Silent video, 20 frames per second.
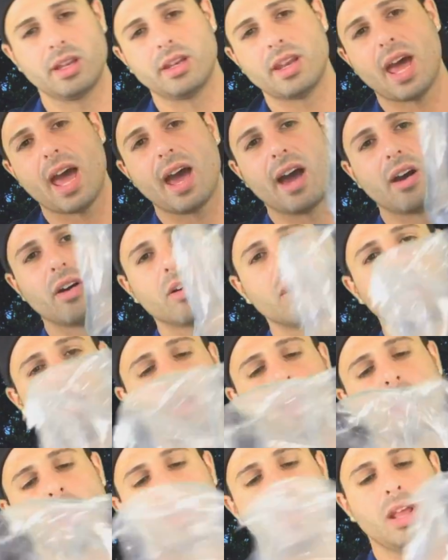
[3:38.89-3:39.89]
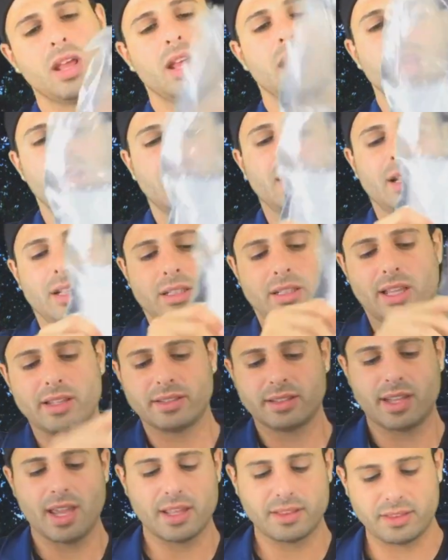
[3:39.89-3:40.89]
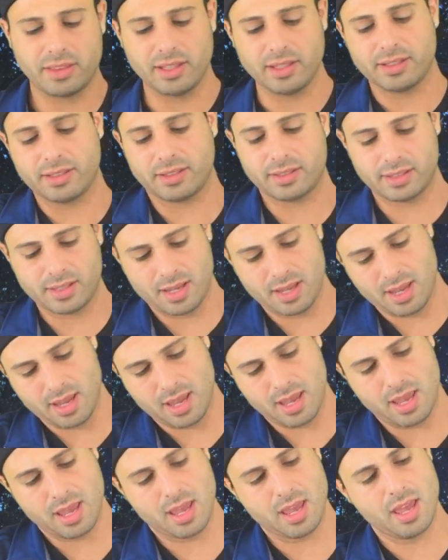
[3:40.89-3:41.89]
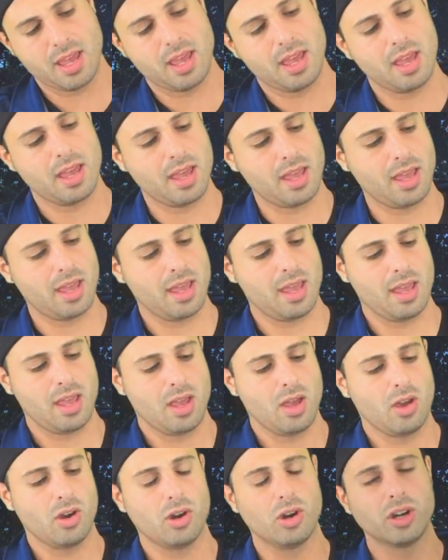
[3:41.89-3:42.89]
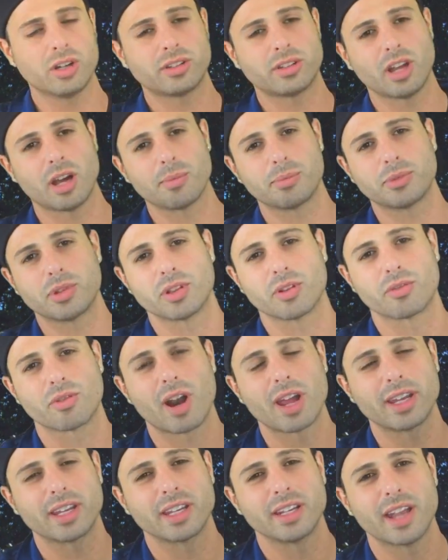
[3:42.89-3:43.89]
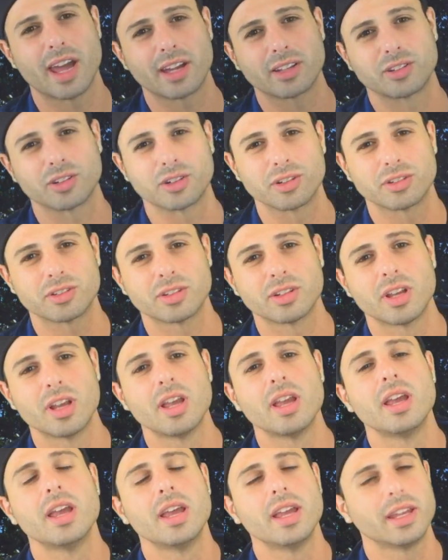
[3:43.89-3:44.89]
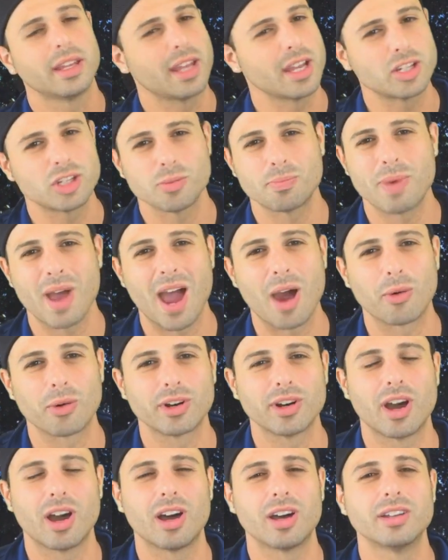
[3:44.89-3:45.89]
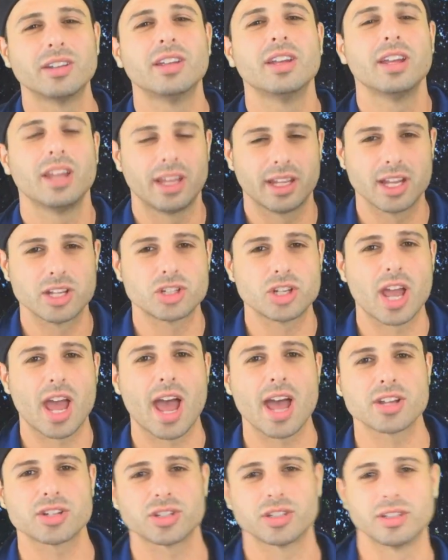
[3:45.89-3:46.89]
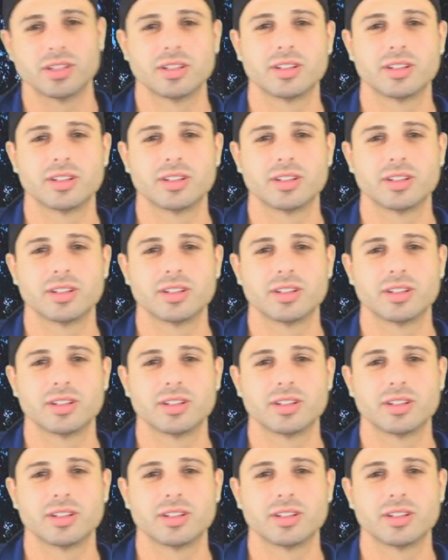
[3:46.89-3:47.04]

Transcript: Now, let's get this hooked up to the right connectors, get you powered on, and get you hashing.